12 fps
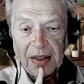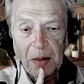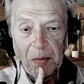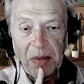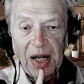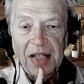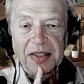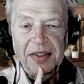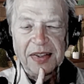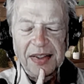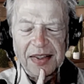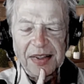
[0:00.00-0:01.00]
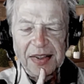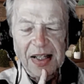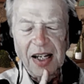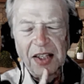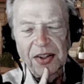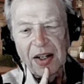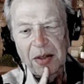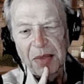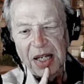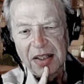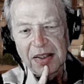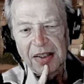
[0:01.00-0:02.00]
But then I thought
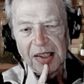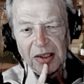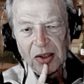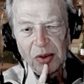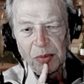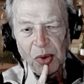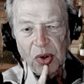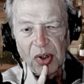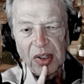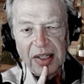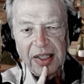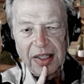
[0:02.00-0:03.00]
about it a little more,